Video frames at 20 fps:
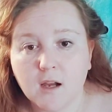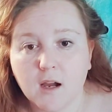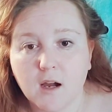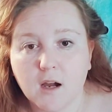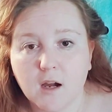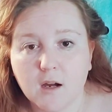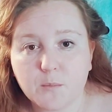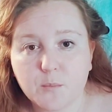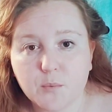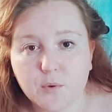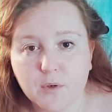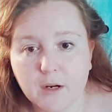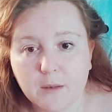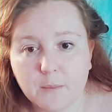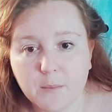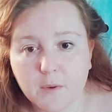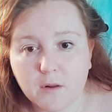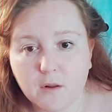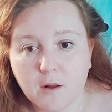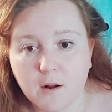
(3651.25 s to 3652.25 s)
prep a
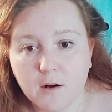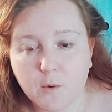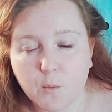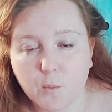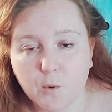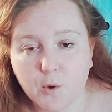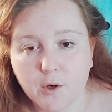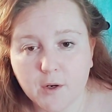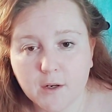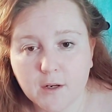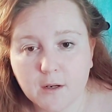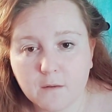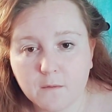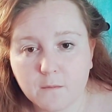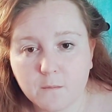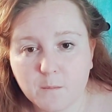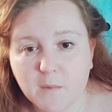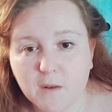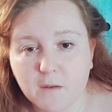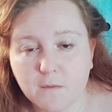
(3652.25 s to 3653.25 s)
lot of work
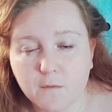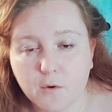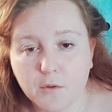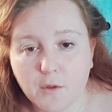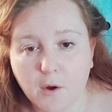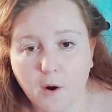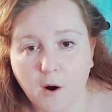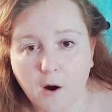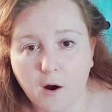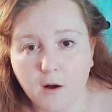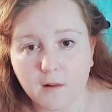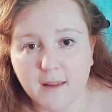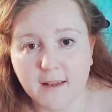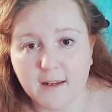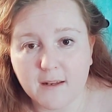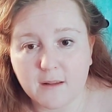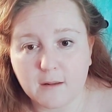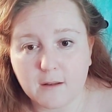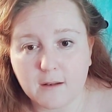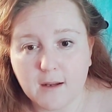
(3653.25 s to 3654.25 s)
before the
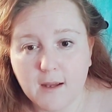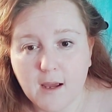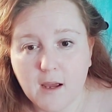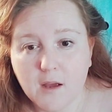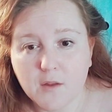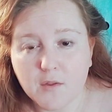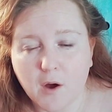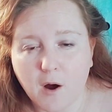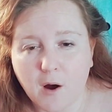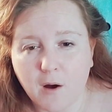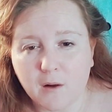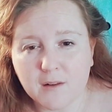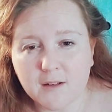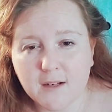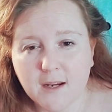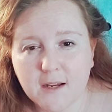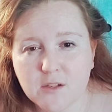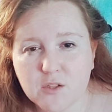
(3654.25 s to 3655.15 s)
holidays.